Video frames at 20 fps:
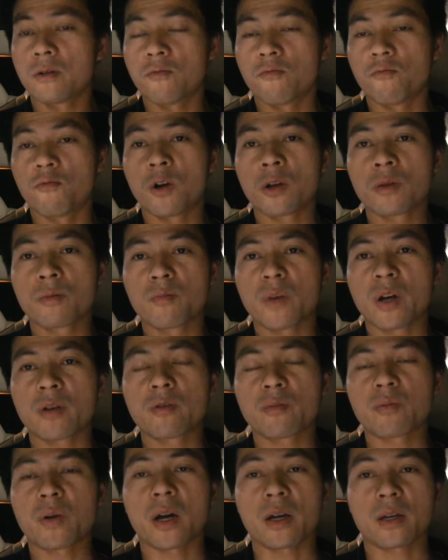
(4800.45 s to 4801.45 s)
one
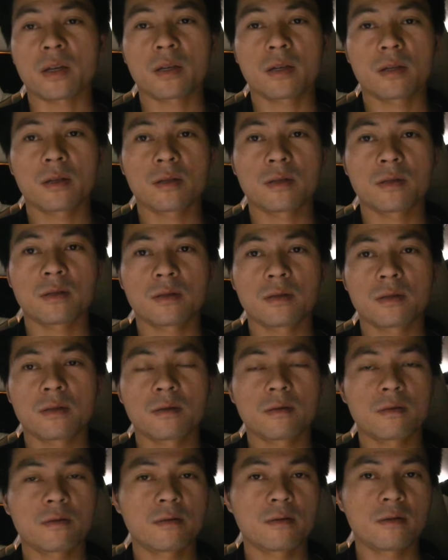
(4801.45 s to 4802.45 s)
battery pack
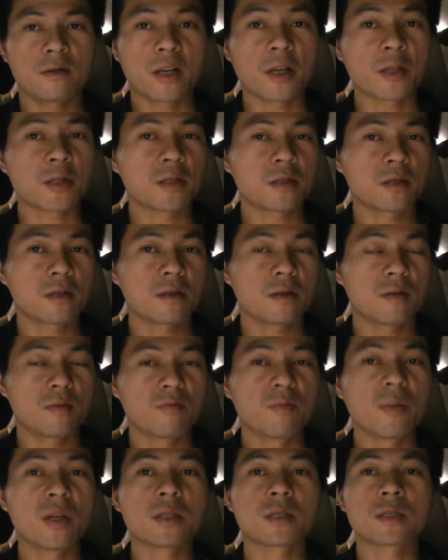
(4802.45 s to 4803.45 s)
less
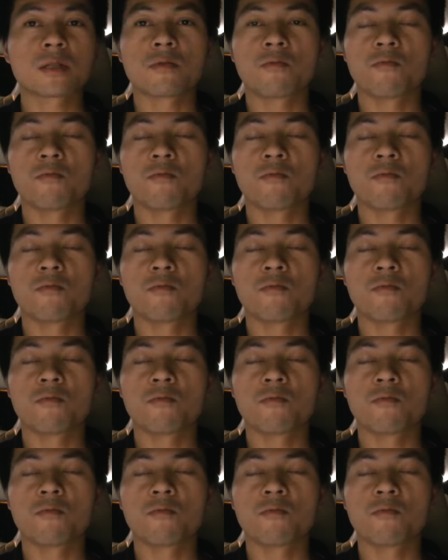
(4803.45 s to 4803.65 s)
means